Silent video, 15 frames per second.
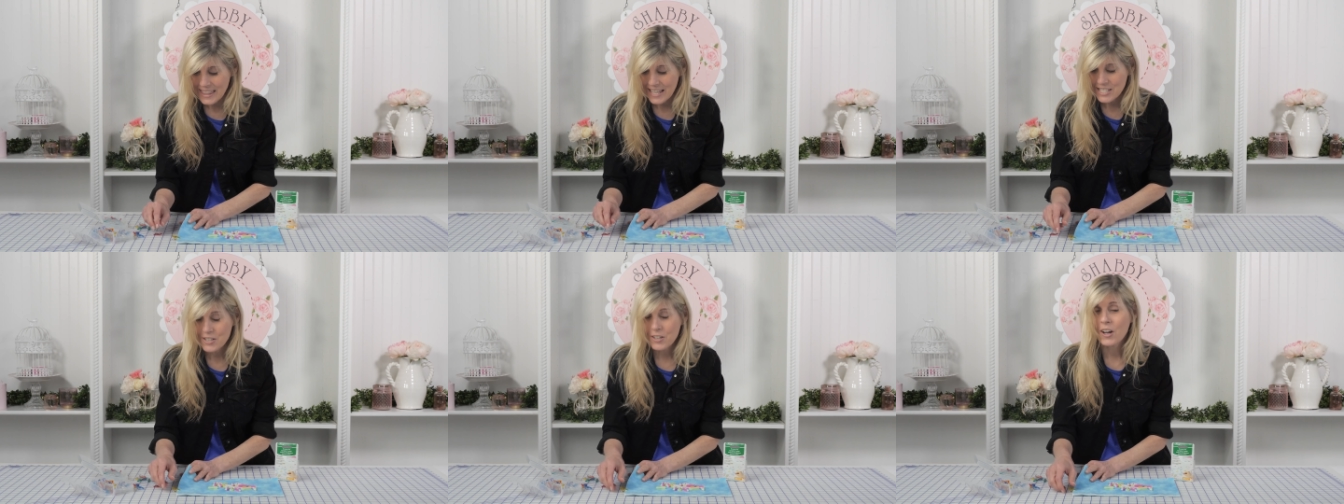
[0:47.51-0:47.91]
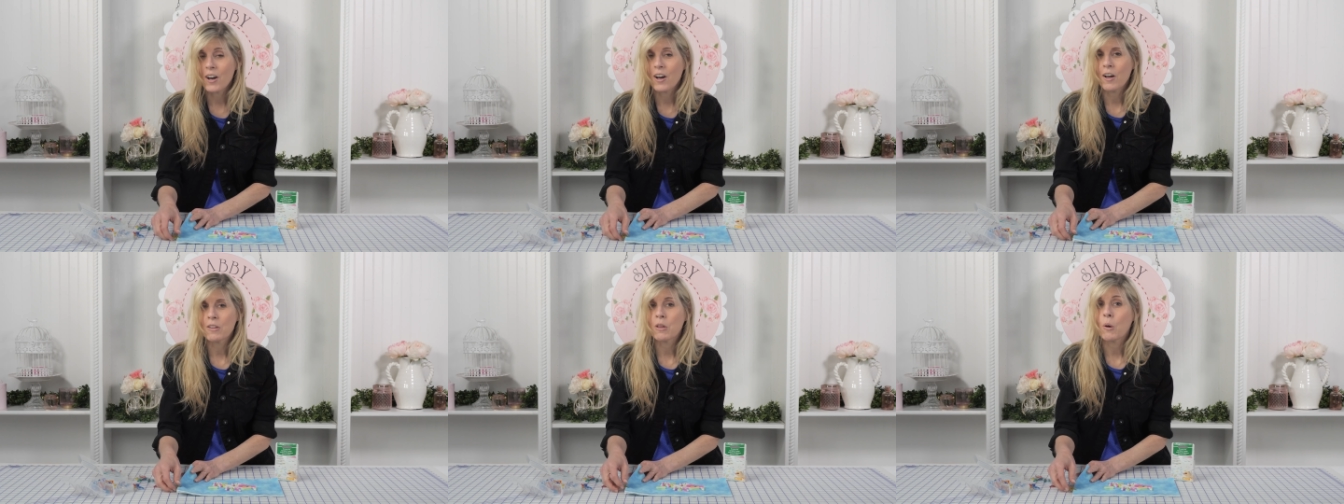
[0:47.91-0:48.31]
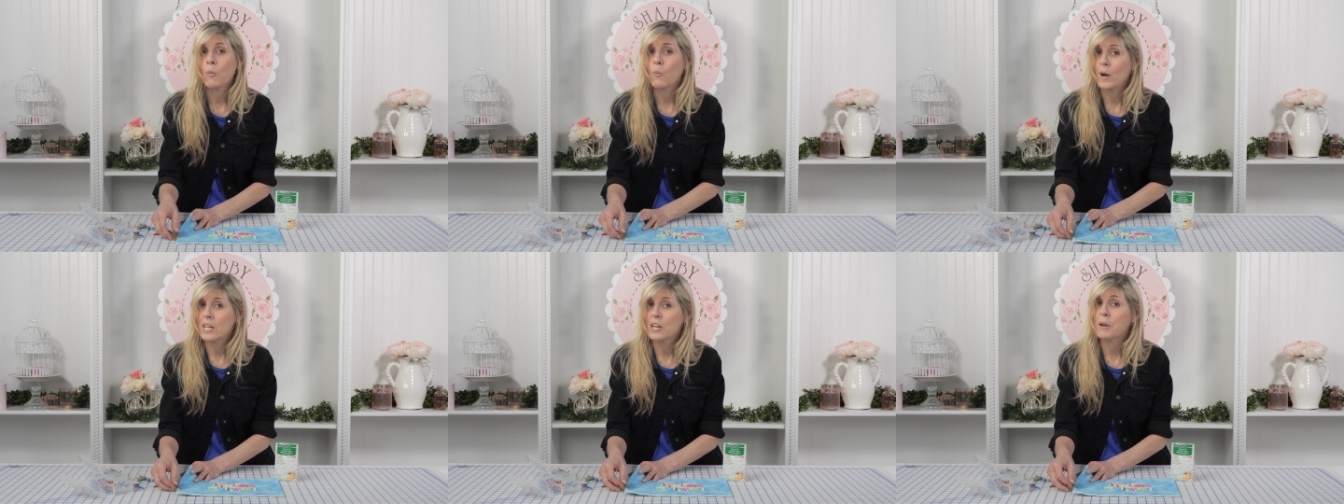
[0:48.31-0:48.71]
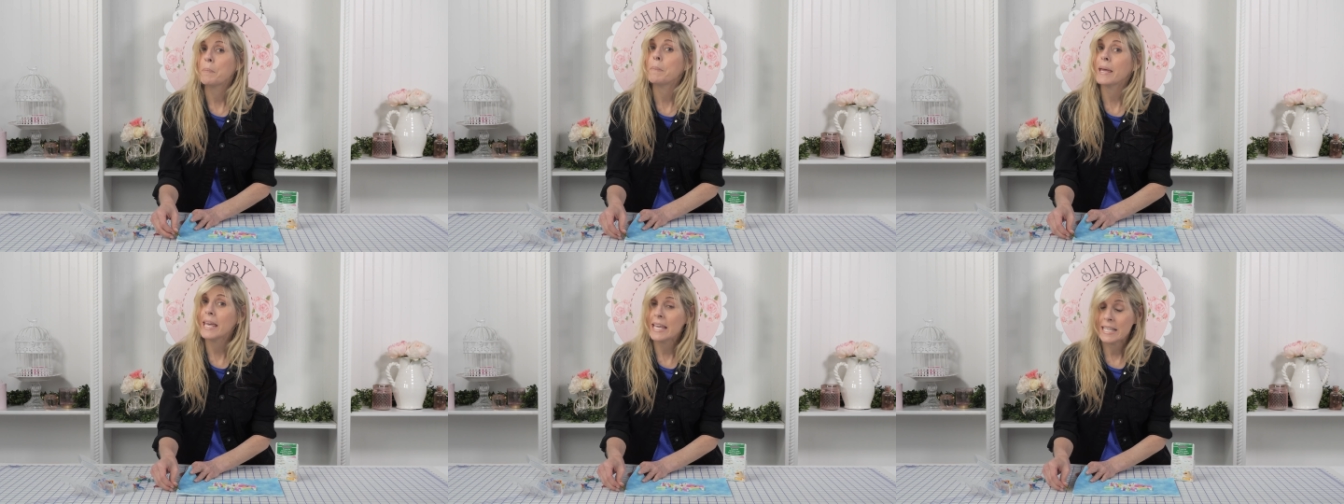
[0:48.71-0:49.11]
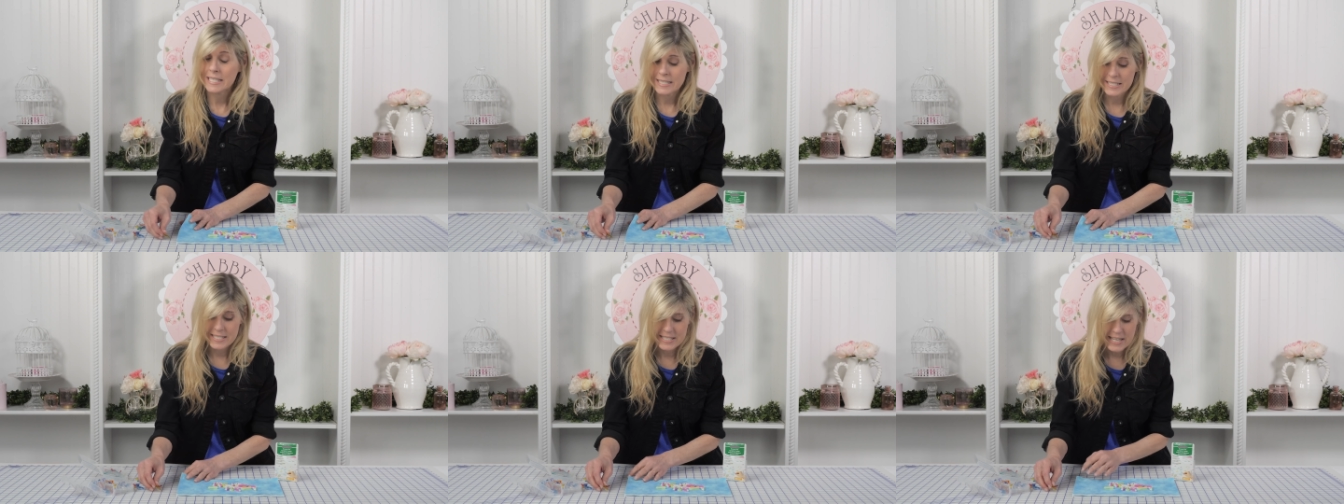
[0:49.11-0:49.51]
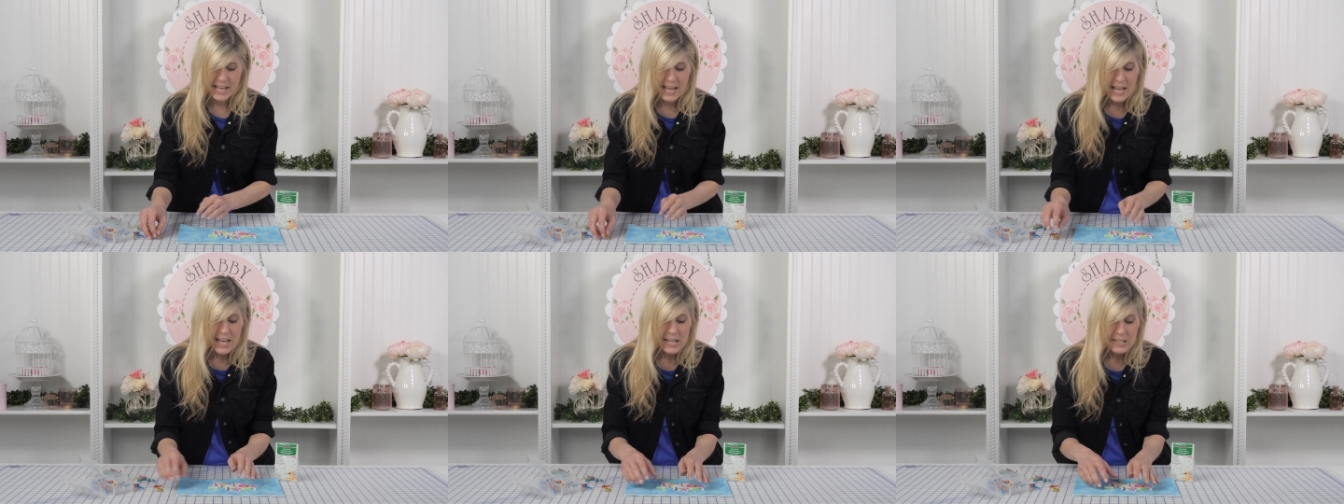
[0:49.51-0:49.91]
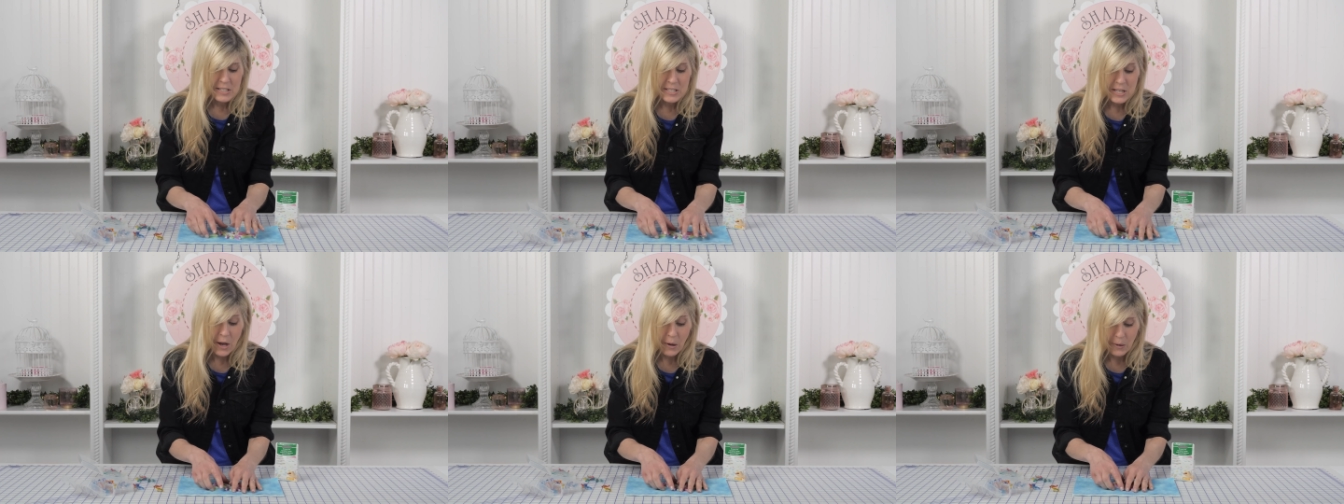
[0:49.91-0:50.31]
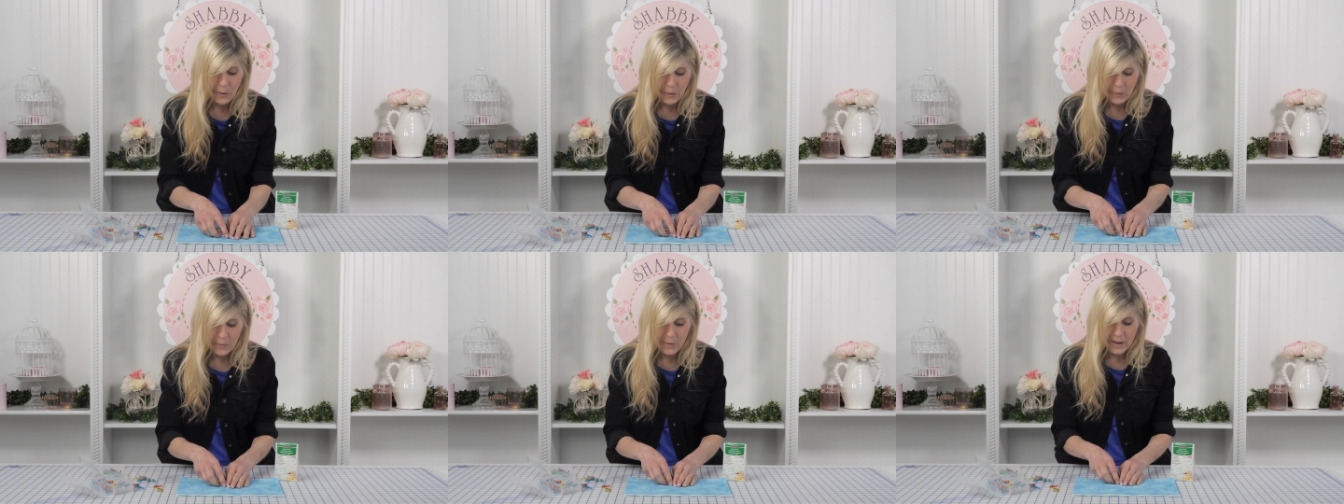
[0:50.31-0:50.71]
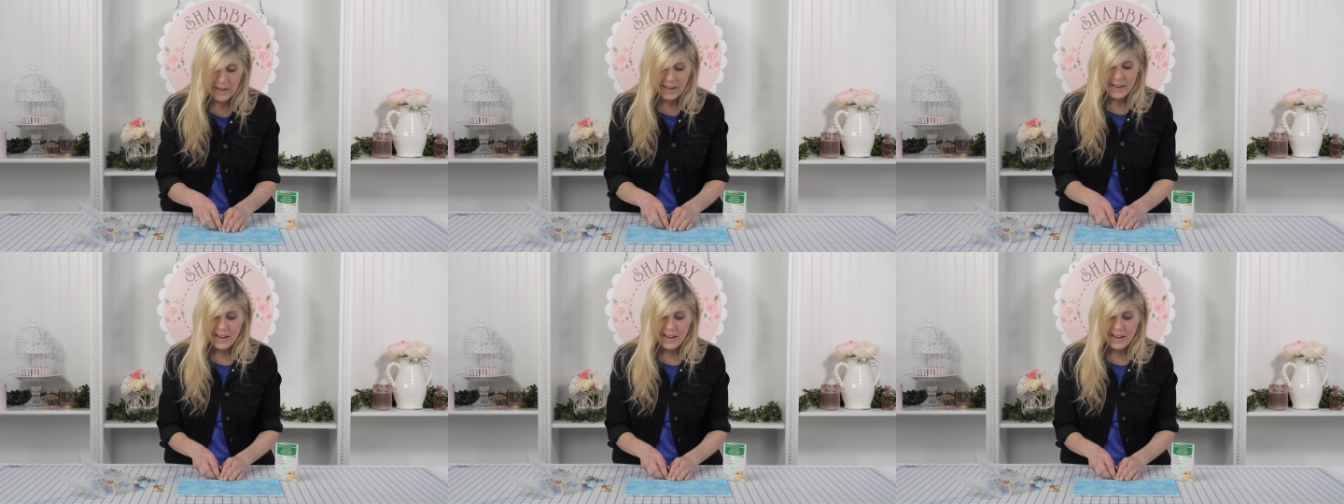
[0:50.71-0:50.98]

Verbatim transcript: These are called Wonder Pins. So